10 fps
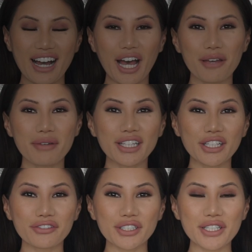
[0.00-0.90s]
Hi my
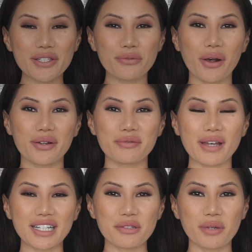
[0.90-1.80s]
lovelies, welcome
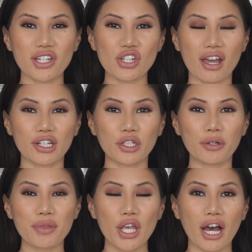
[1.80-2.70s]
back to my channel.